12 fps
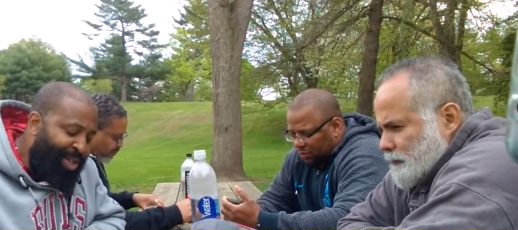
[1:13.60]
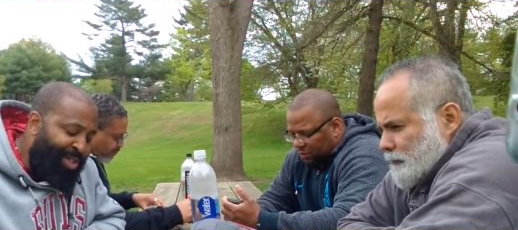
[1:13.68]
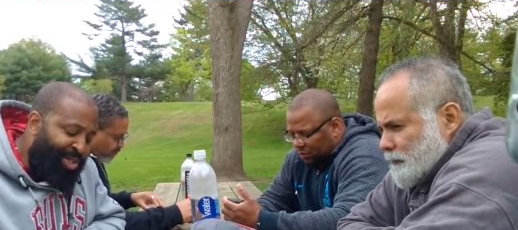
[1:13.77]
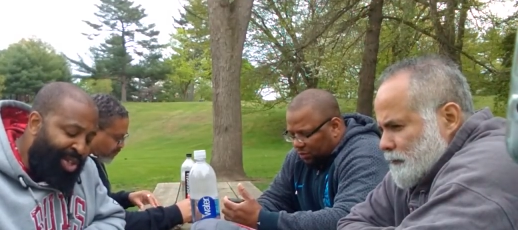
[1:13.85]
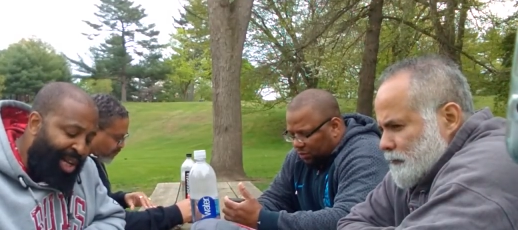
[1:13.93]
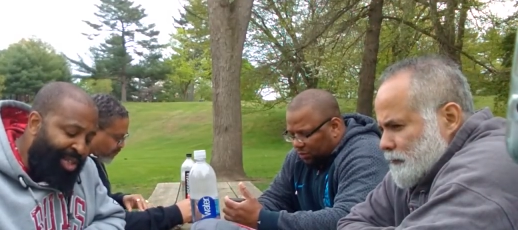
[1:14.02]
Speaker 1: his
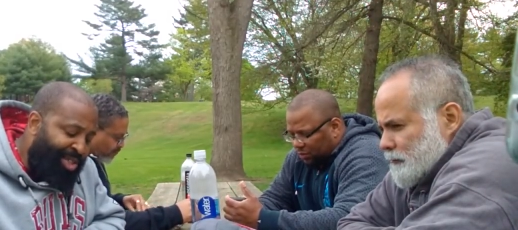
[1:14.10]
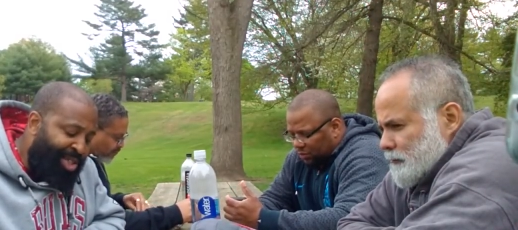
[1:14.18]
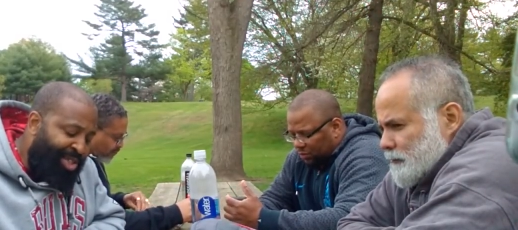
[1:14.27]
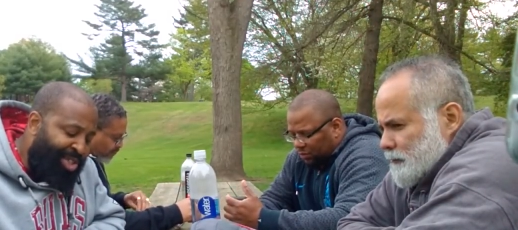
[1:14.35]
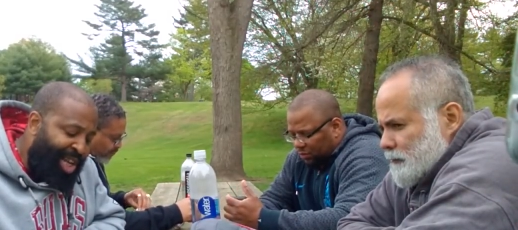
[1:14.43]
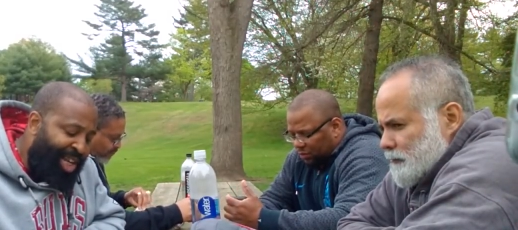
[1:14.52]
sons
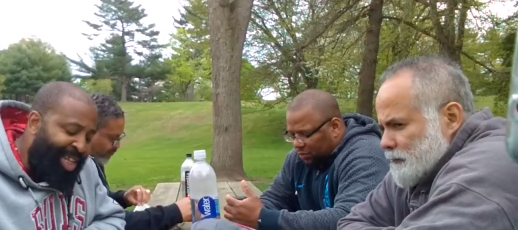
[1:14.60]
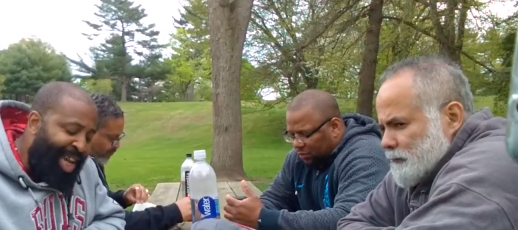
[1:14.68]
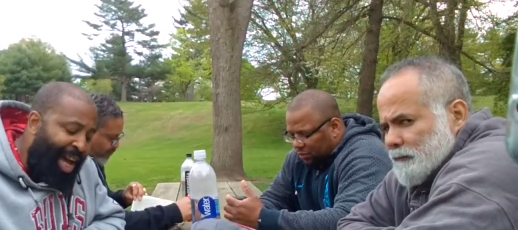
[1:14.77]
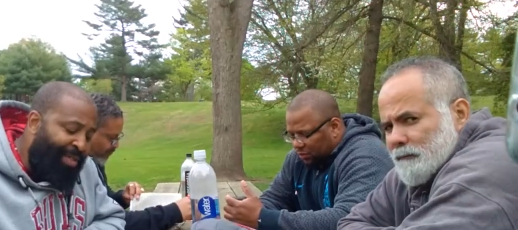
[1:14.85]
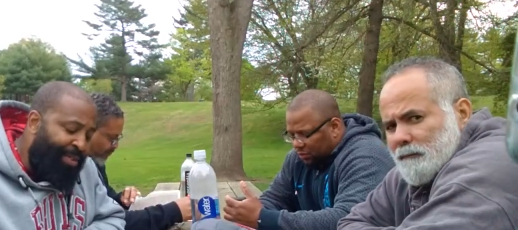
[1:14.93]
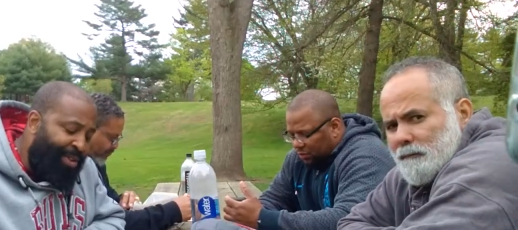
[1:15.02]
and said,
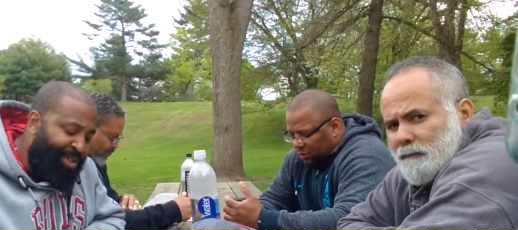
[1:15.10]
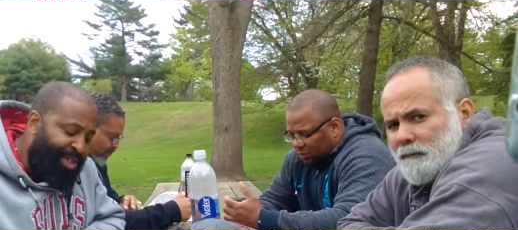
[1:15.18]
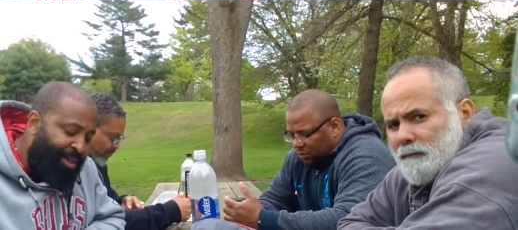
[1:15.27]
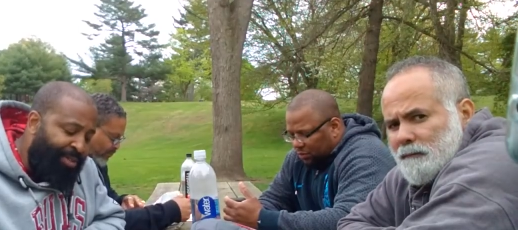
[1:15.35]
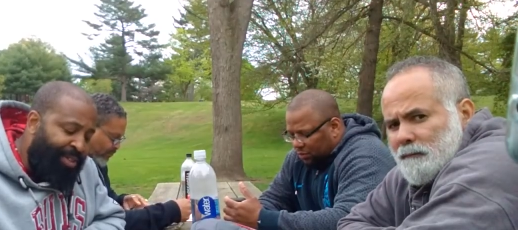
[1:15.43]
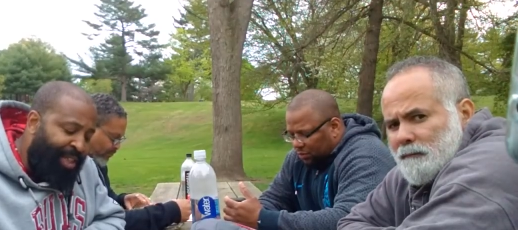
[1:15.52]
Gather
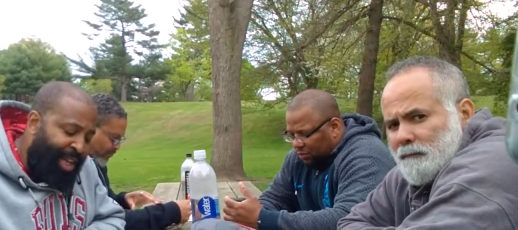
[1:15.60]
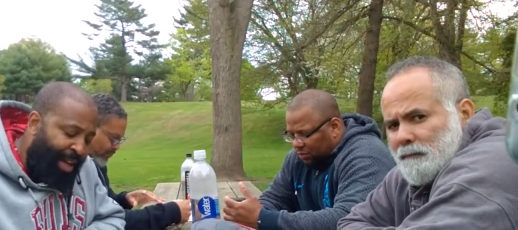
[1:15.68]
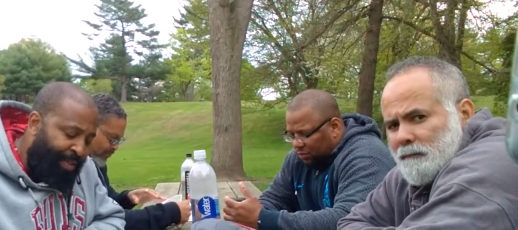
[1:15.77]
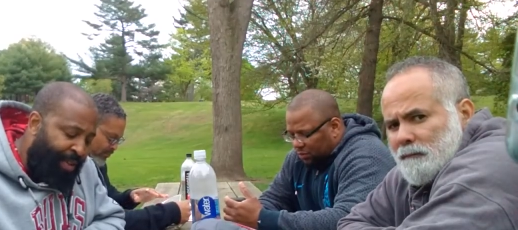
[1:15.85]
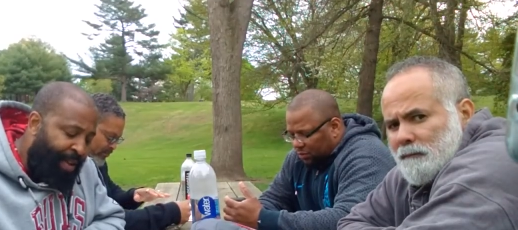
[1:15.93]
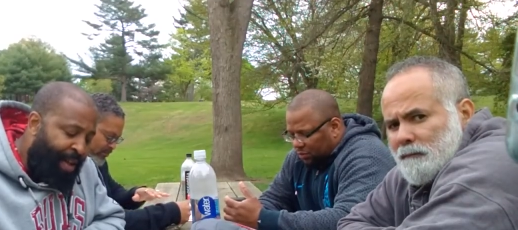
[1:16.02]
yourselves
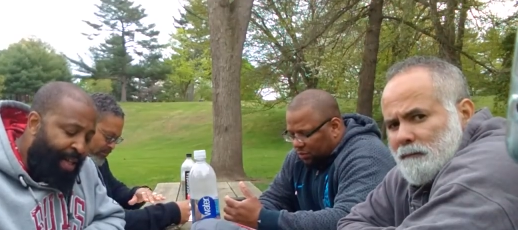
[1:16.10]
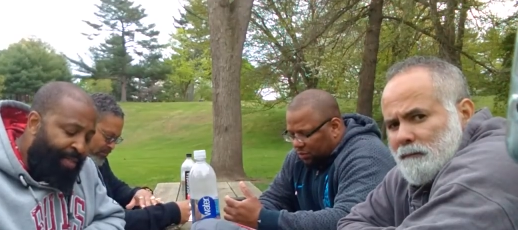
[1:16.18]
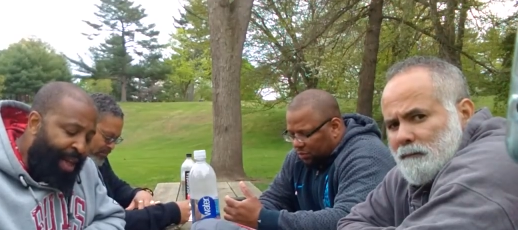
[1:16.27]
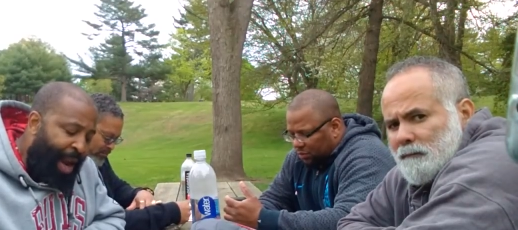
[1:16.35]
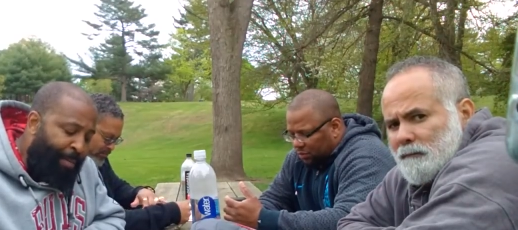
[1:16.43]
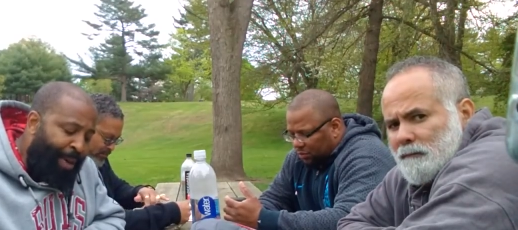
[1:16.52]
together,
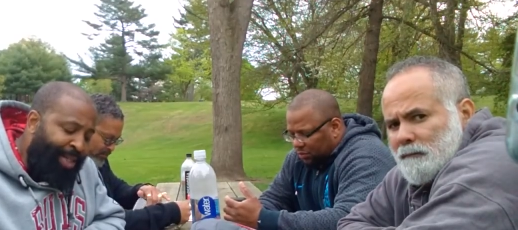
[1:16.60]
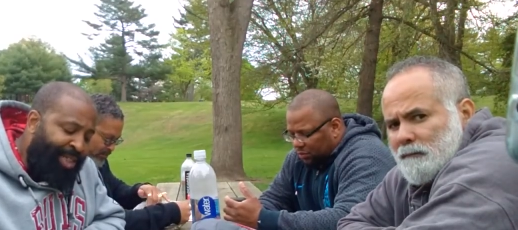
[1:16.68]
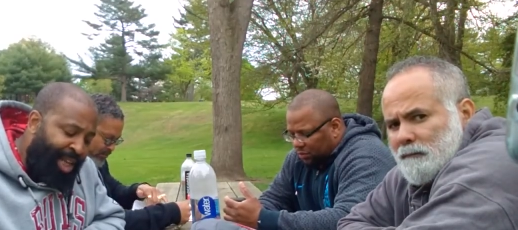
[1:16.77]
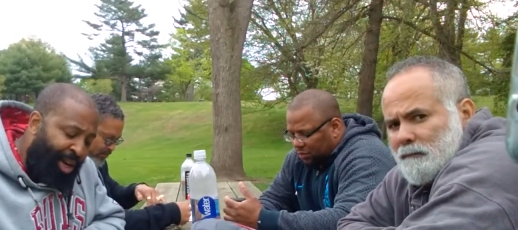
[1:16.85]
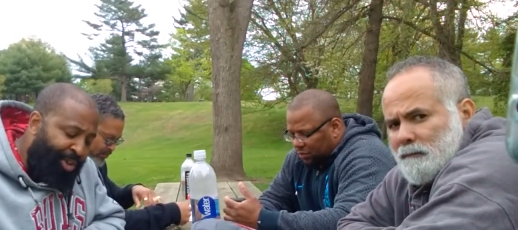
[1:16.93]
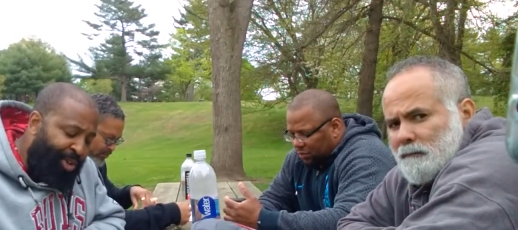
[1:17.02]
that I may
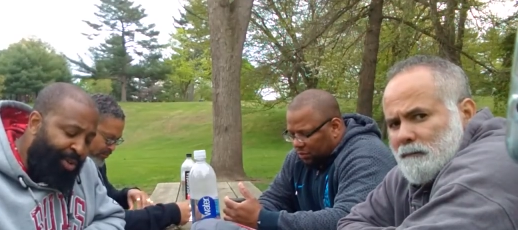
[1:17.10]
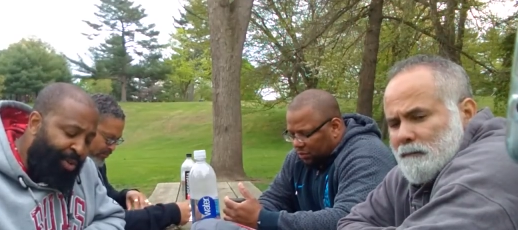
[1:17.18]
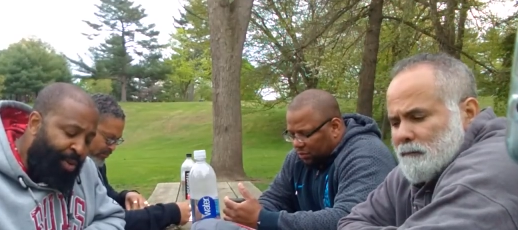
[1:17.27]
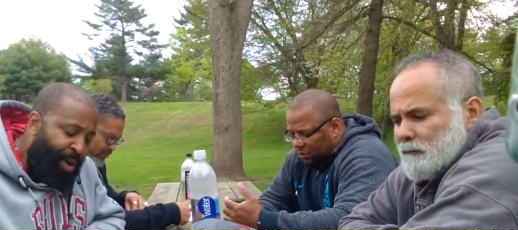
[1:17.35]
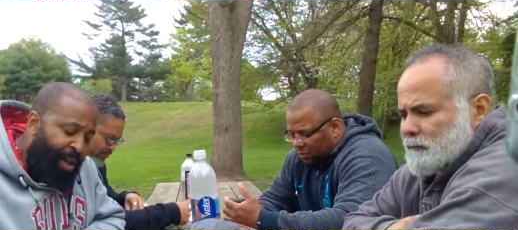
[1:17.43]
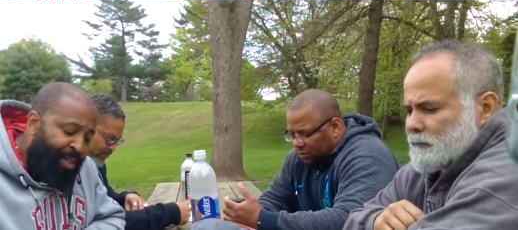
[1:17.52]
tell you
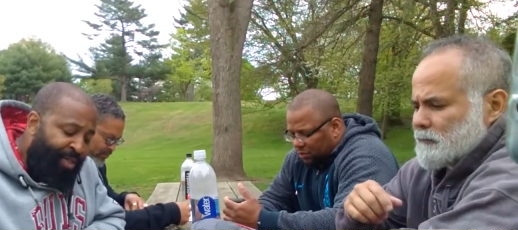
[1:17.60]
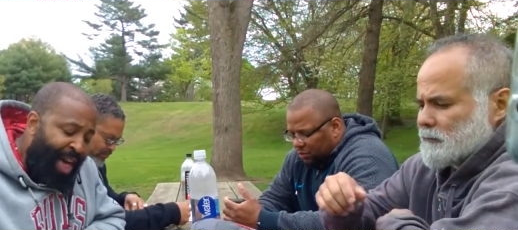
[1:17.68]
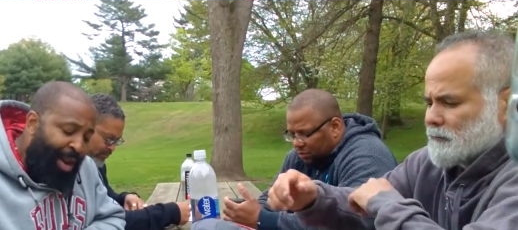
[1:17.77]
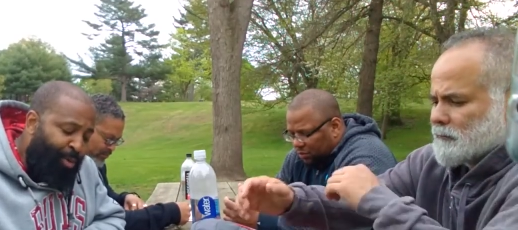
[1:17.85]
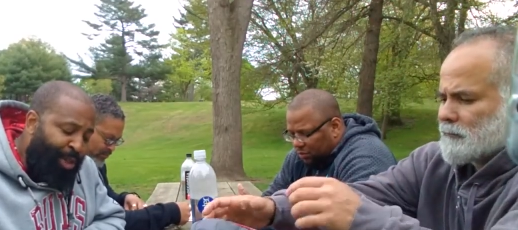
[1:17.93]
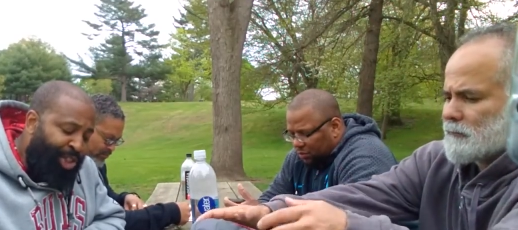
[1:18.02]

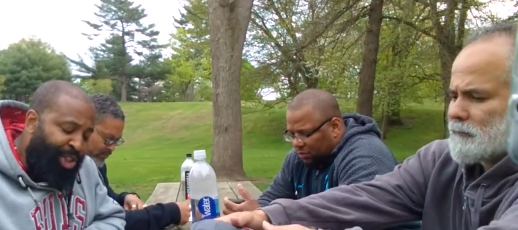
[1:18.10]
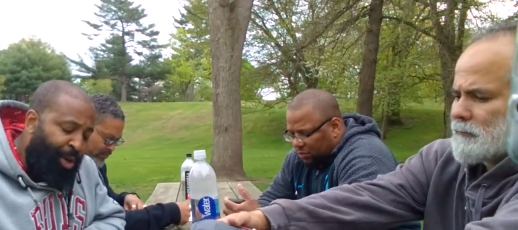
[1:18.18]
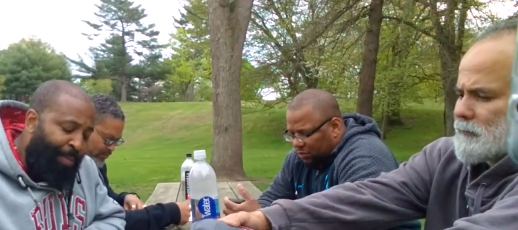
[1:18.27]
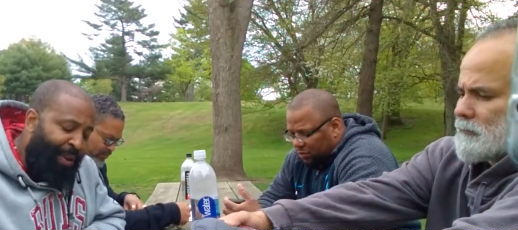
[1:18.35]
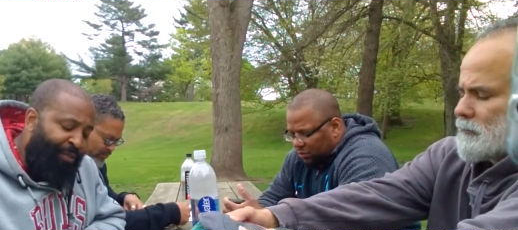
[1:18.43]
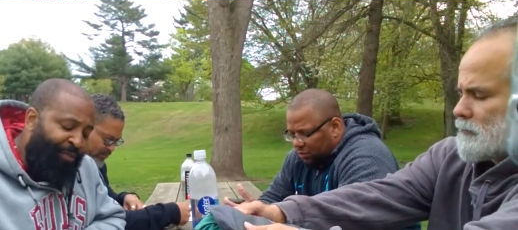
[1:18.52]
that which shall
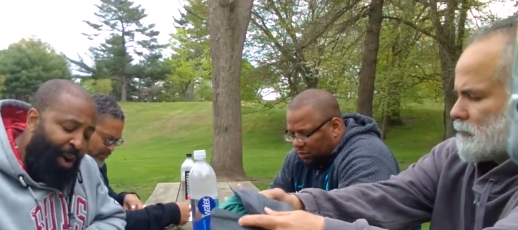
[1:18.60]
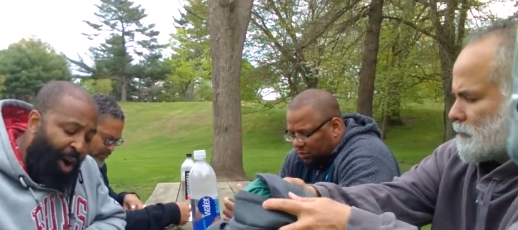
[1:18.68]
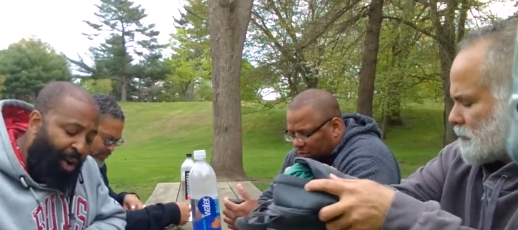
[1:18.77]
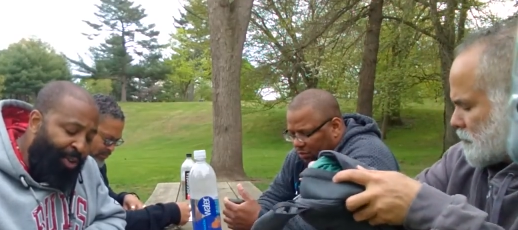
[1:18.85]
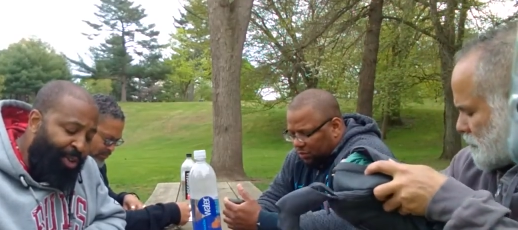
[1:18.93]
befall